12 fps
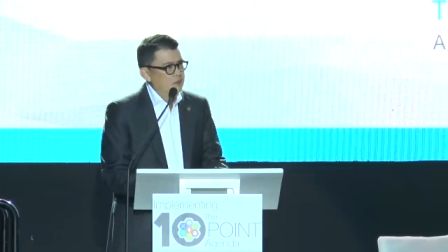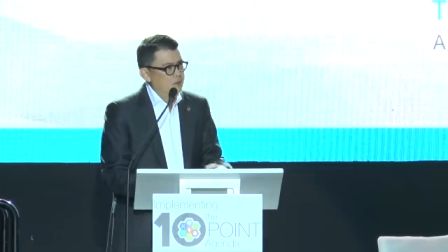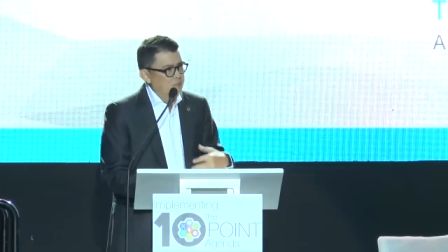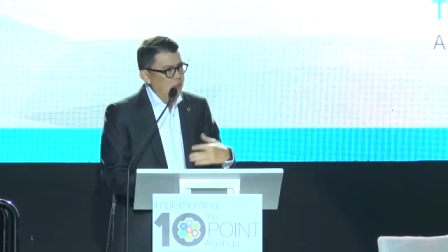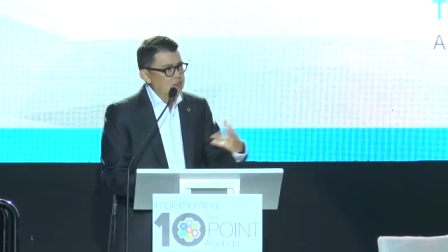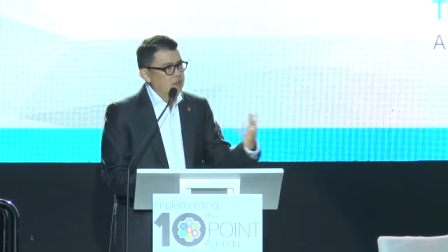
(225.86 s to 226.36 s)

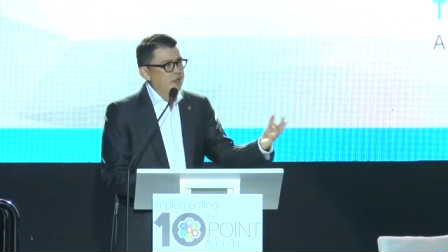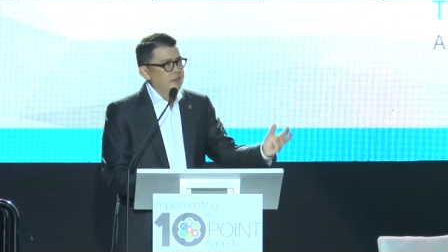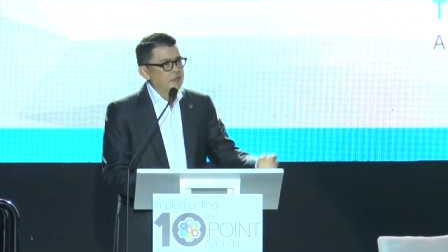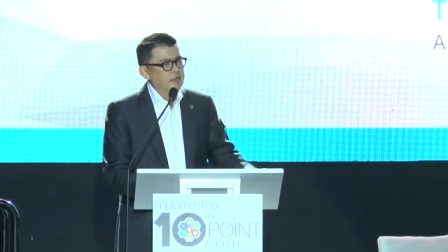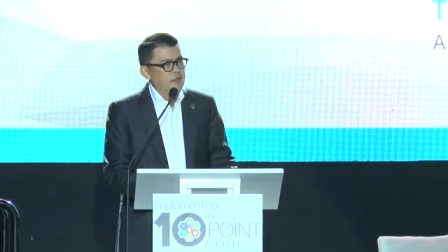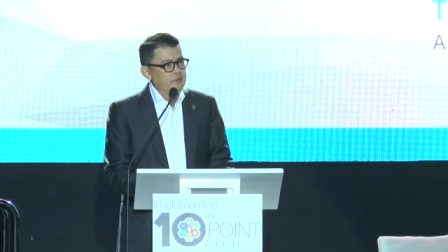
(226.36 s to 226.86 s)
to a much
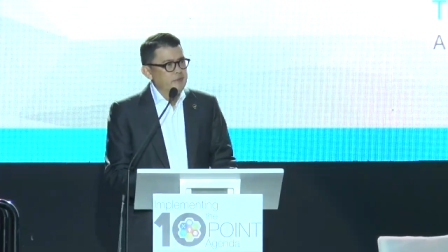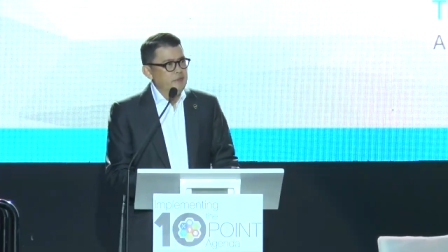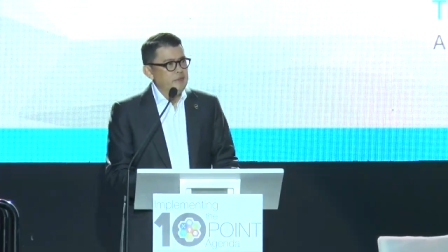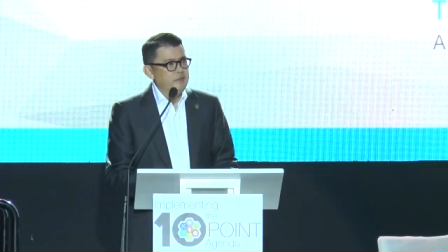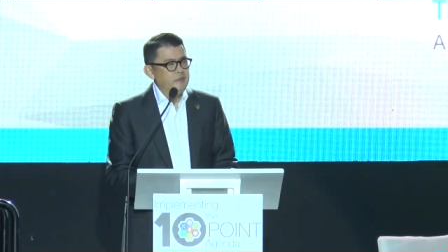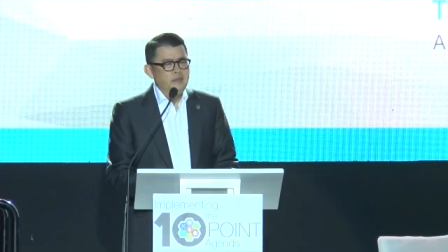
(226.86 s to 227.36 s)
greater
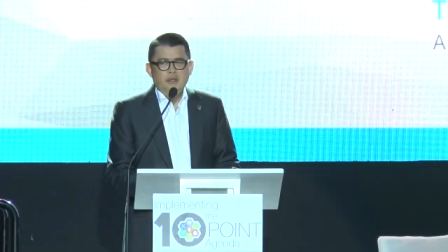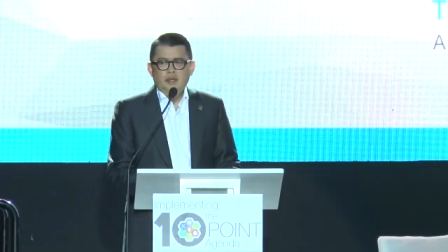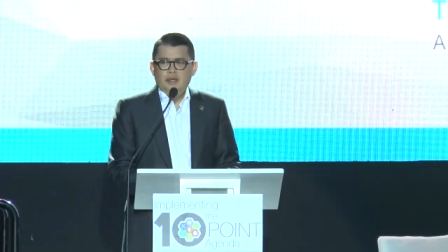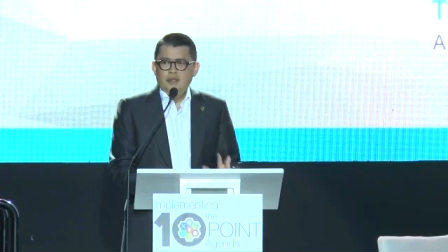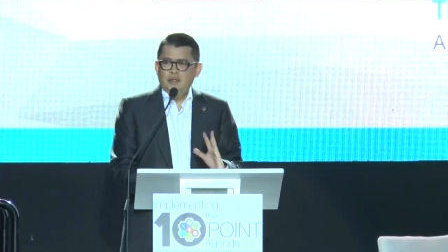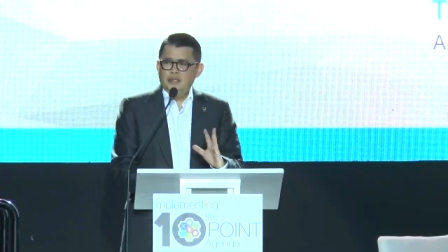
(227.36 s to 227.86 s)
country.
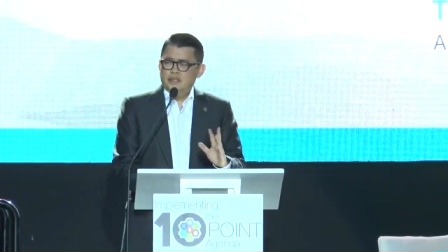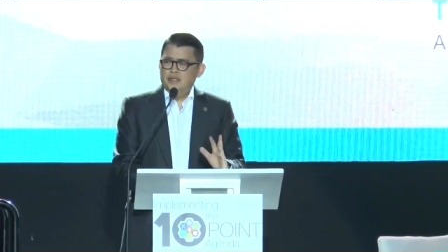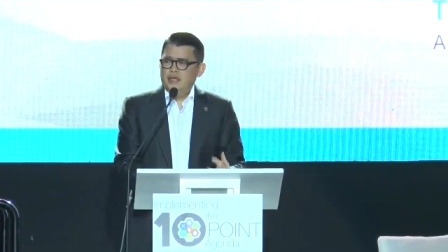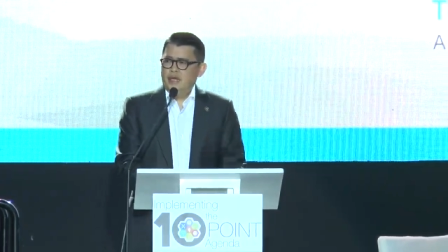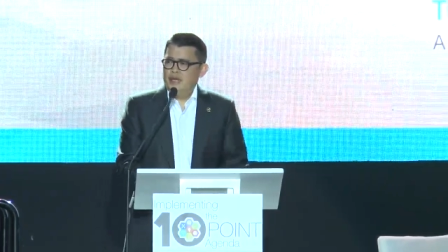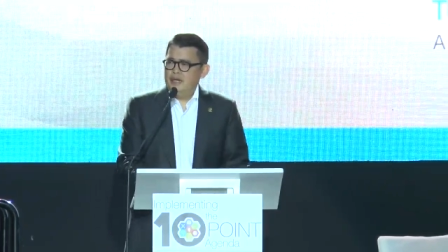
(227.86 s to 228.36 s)
These
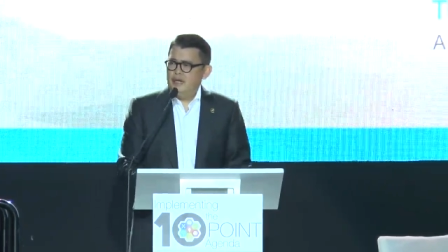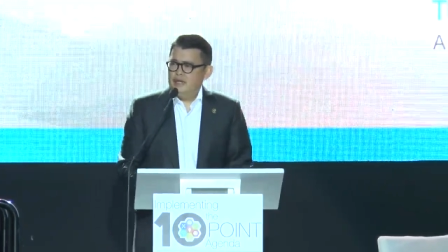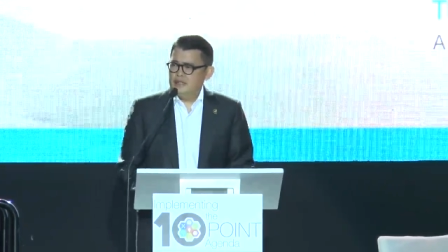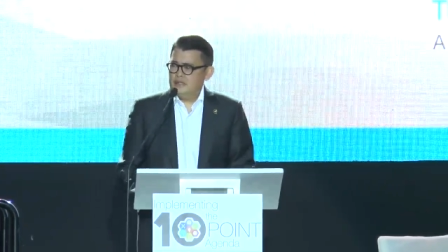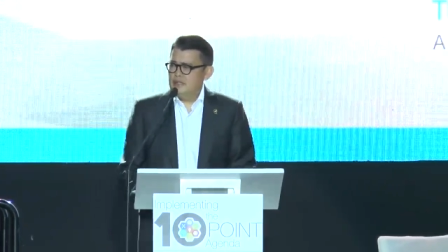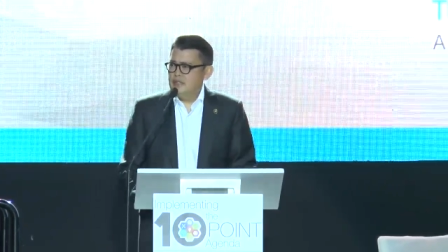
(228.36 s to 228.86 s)
3
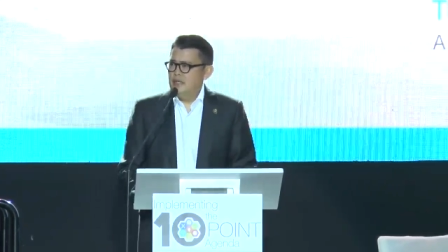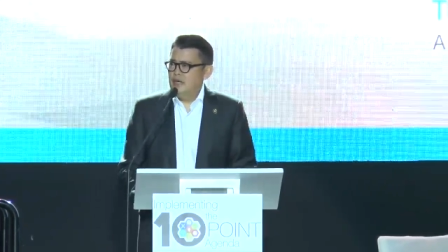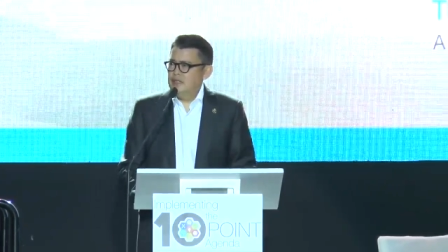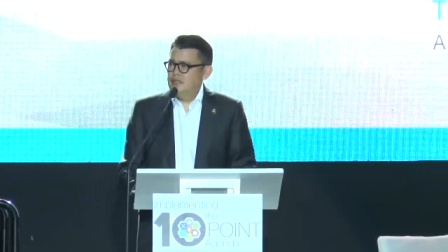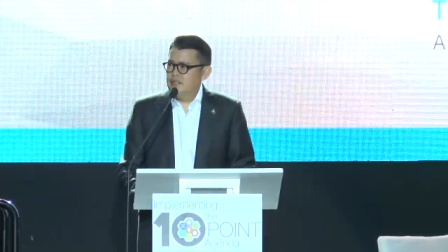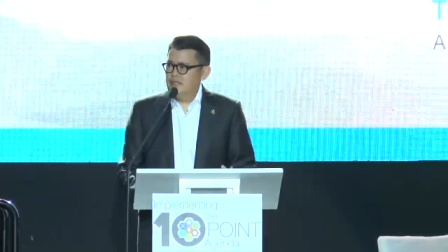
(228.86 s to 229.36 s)
areas
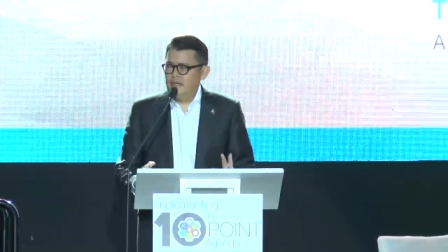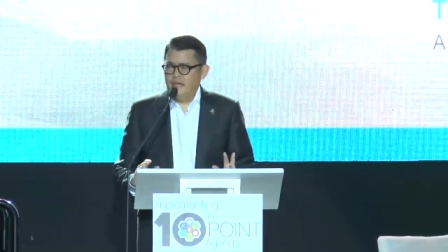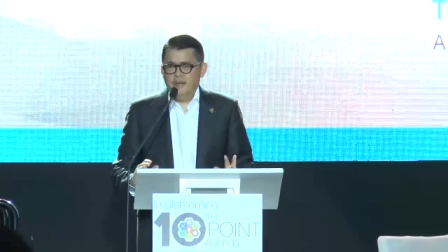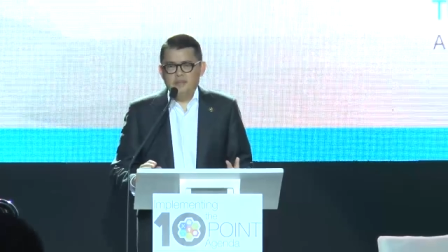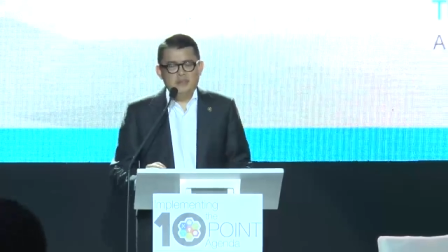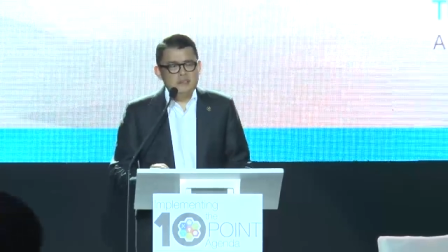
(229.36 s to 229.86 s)
are the
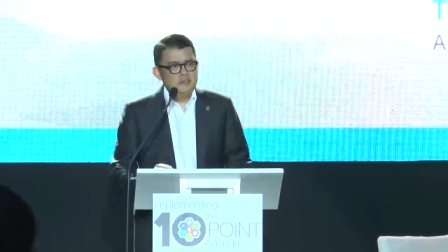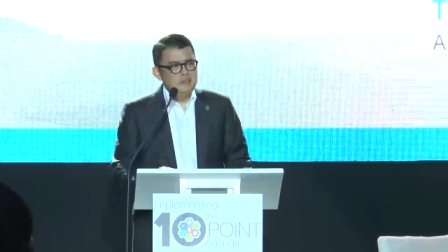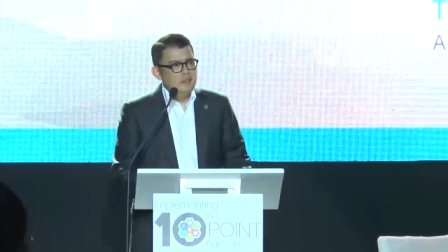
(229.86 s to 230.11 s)
3 M's: